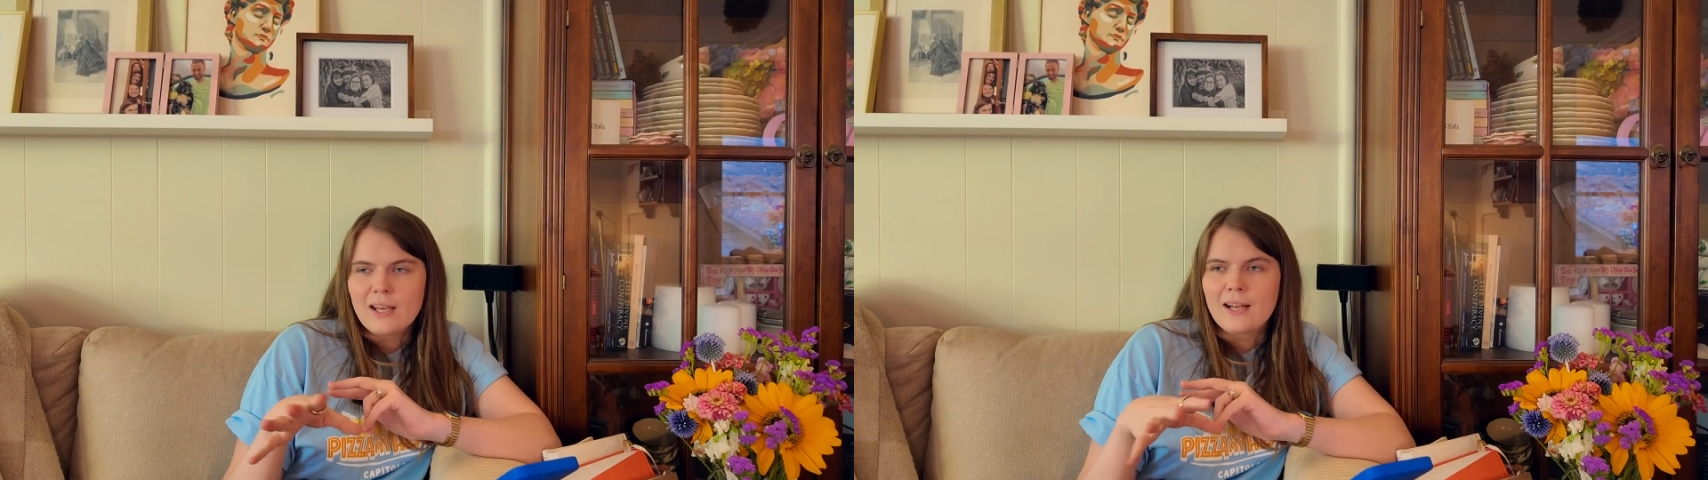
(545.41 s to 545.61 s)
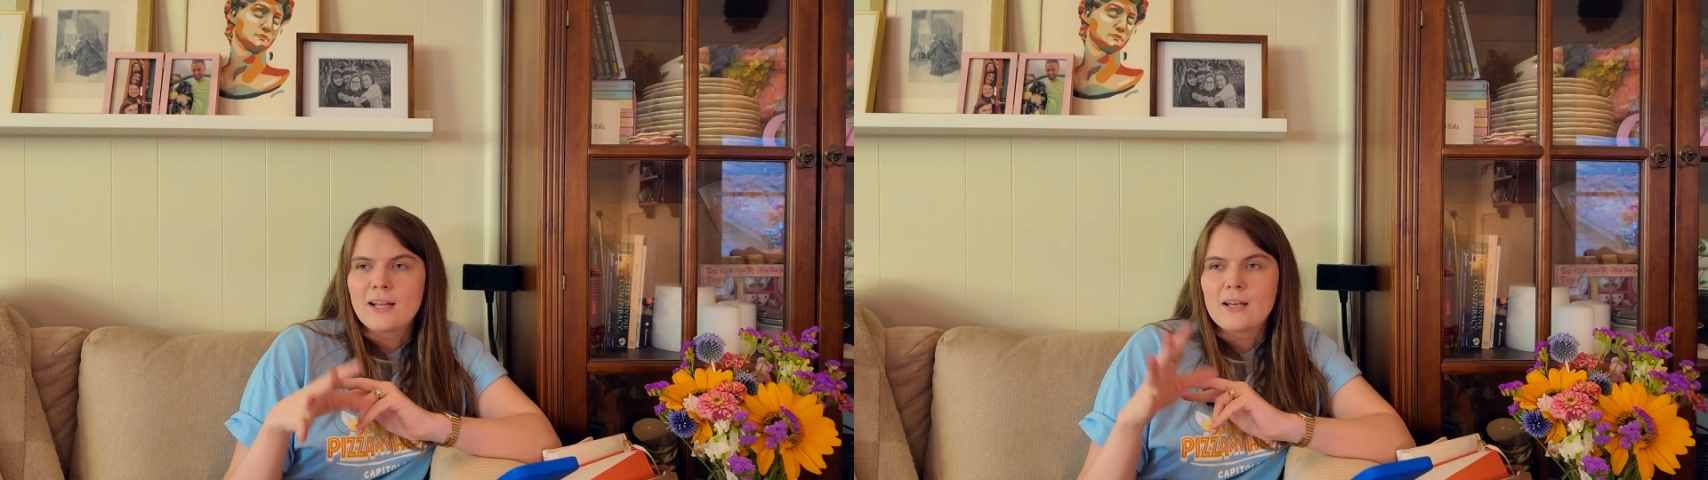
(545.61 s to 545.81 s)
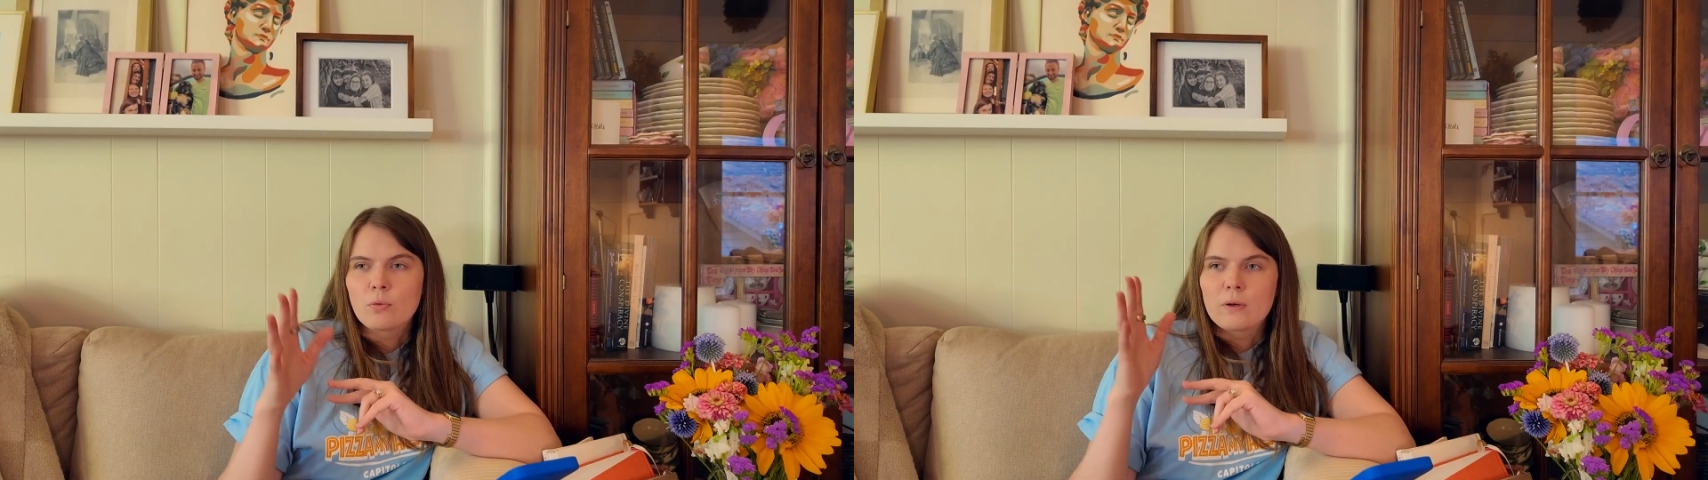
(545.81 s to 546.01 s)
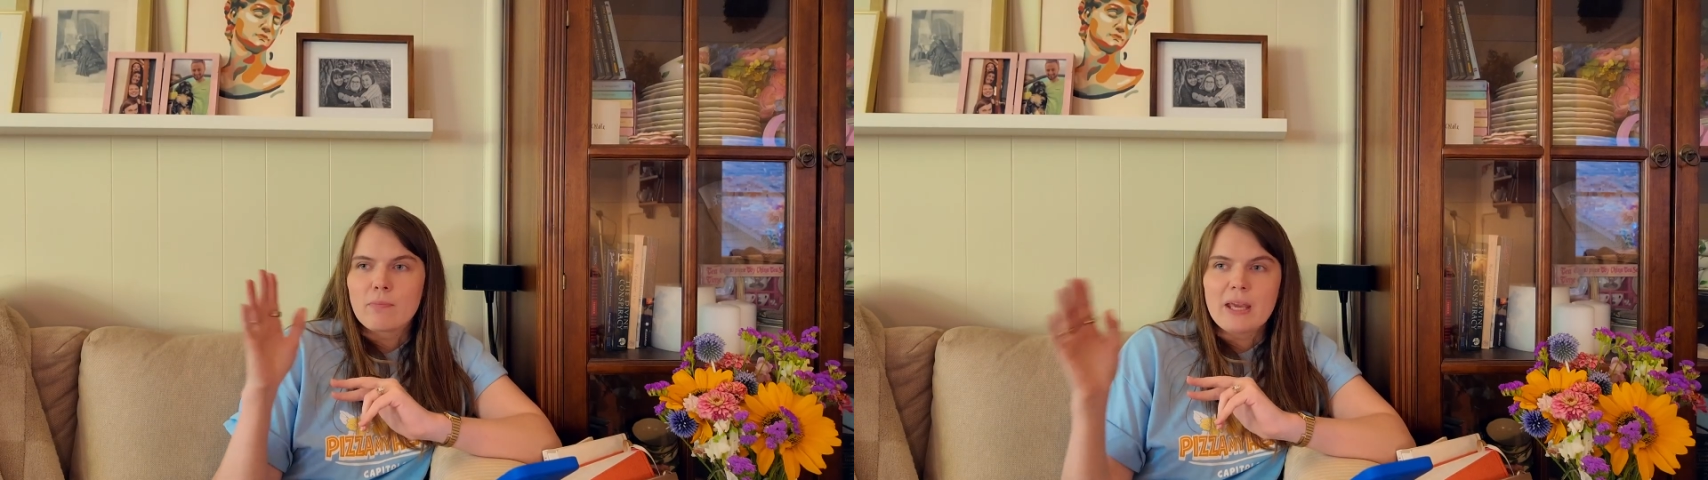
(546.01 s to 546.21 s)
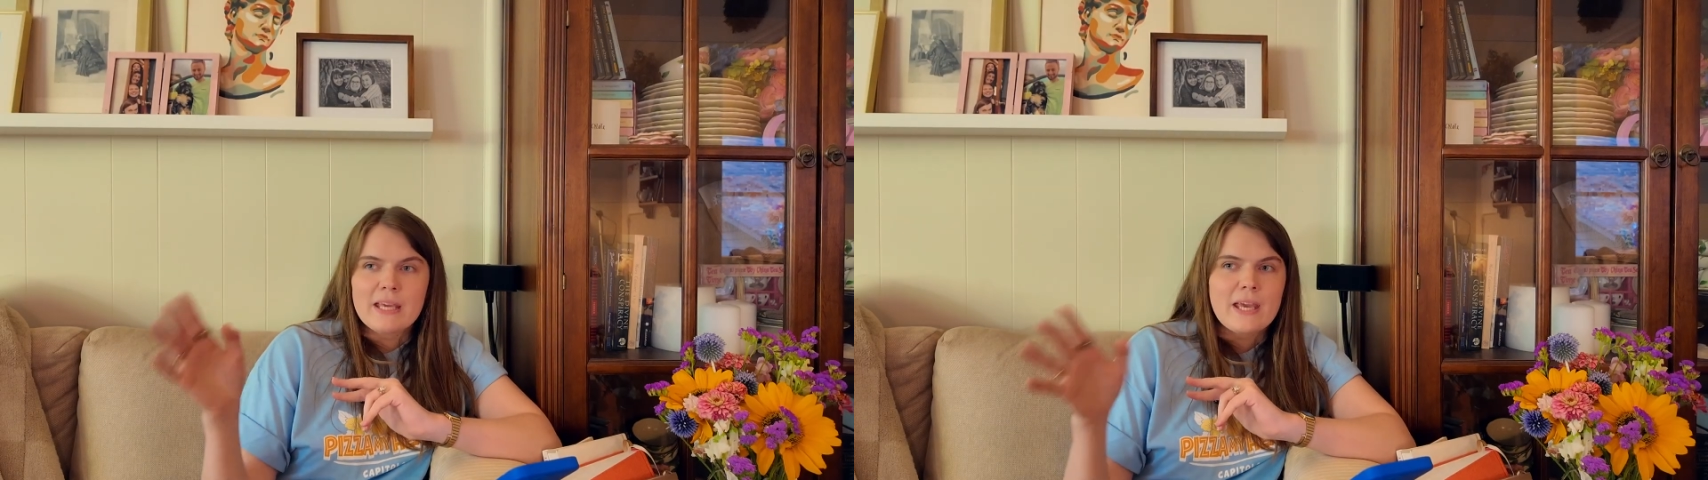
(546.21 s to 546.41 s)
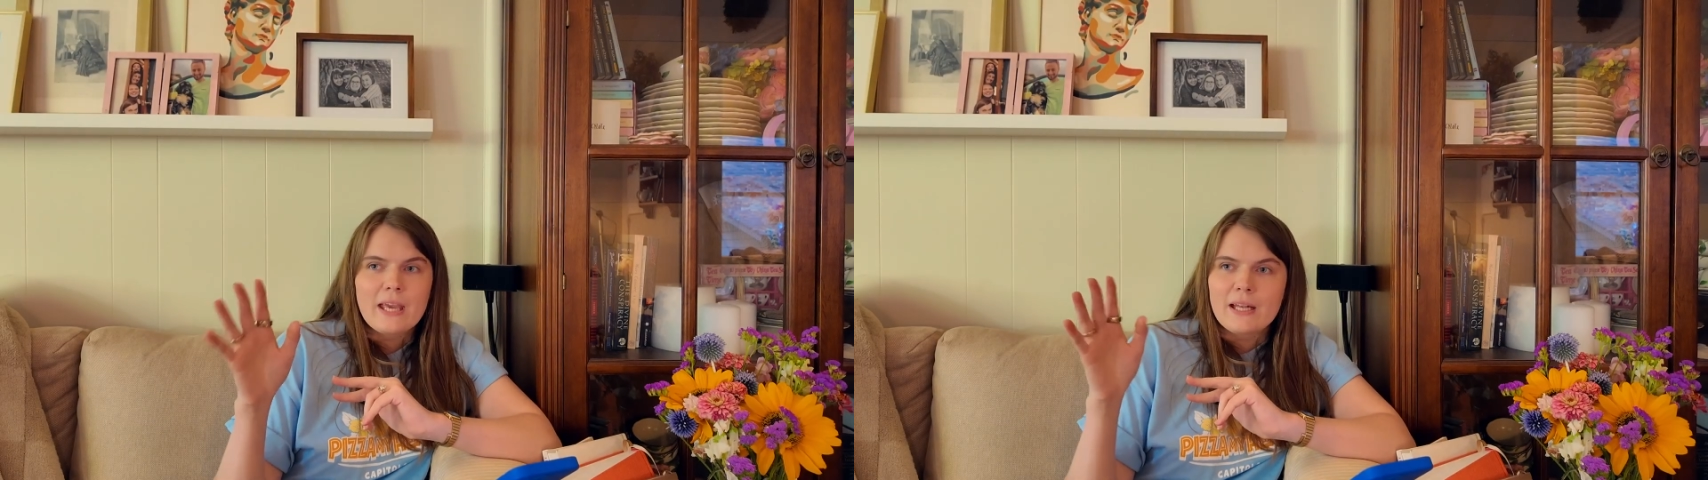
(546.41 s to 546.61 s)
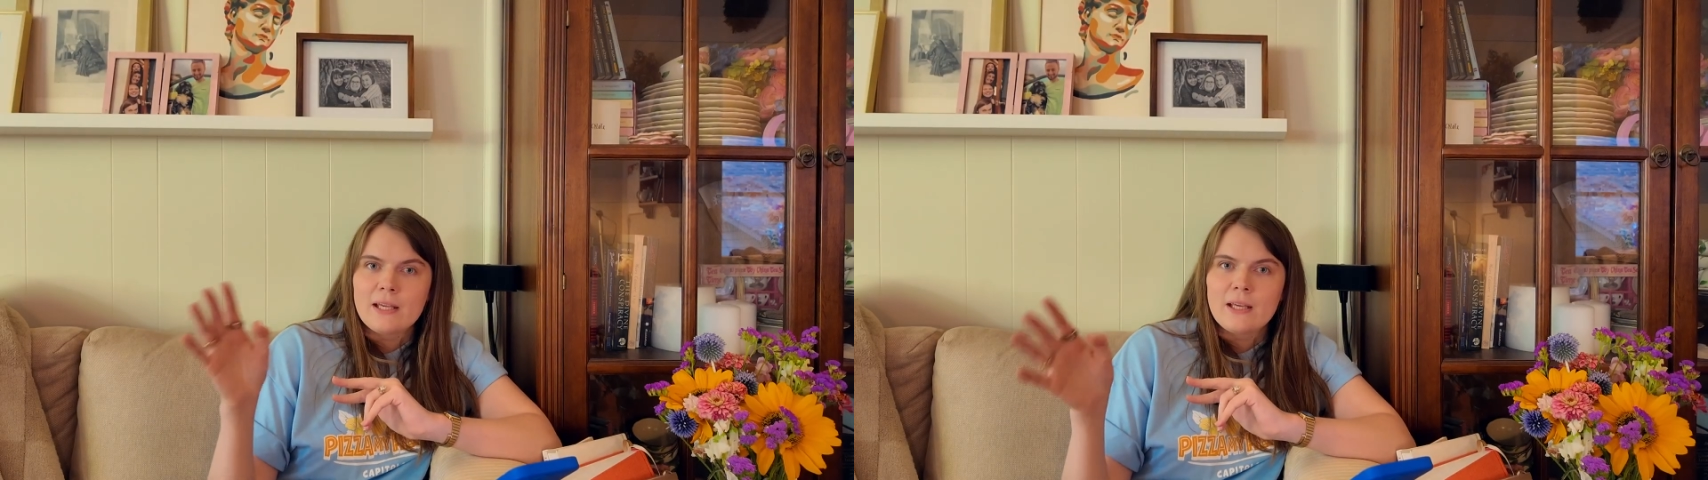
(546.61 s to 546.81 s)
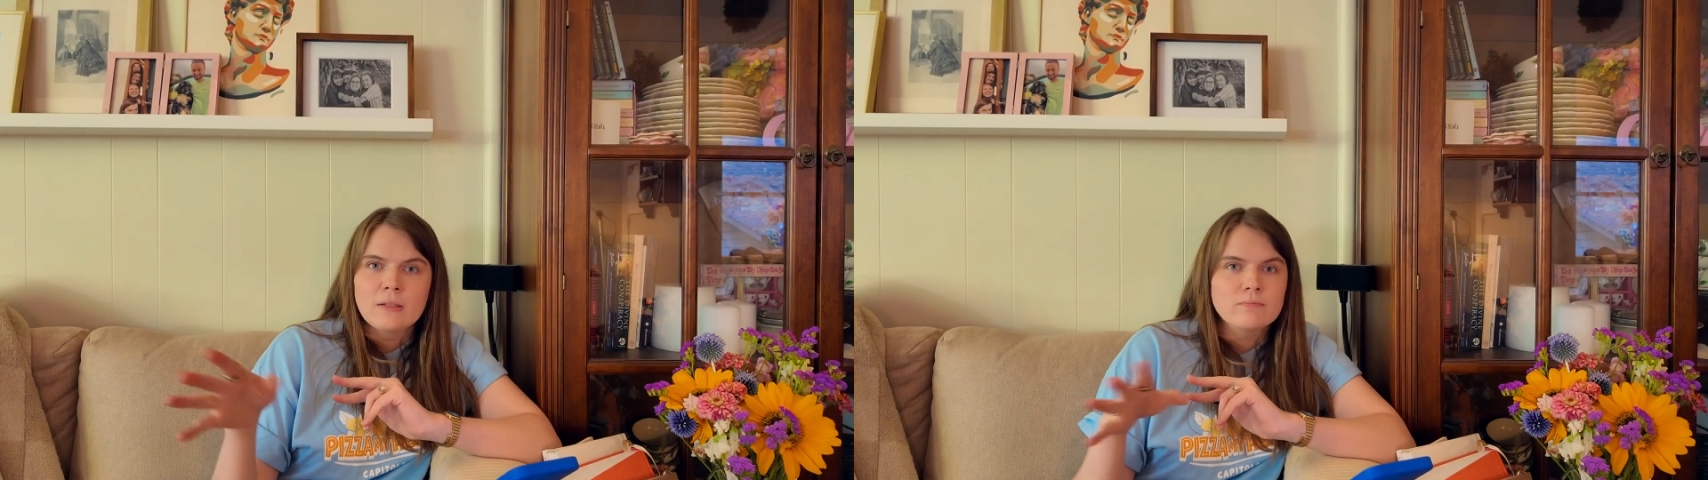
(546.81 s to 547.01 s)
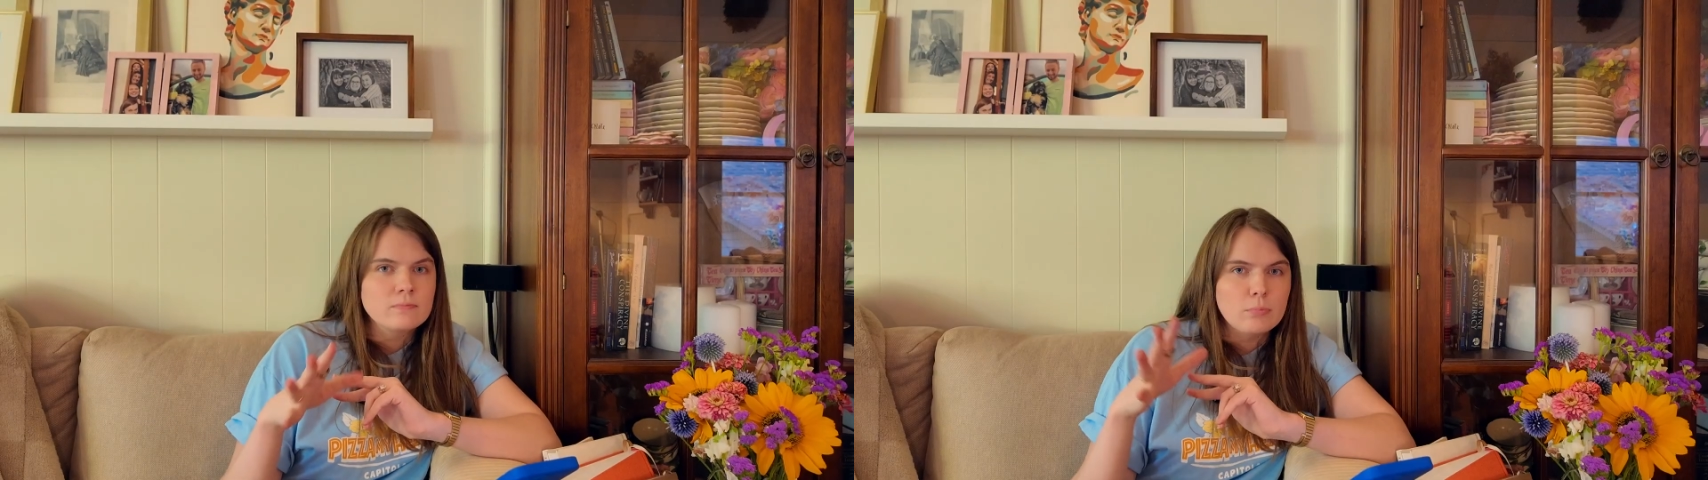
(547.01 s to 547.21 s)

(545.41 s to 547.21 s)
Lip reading: and I don't want to make any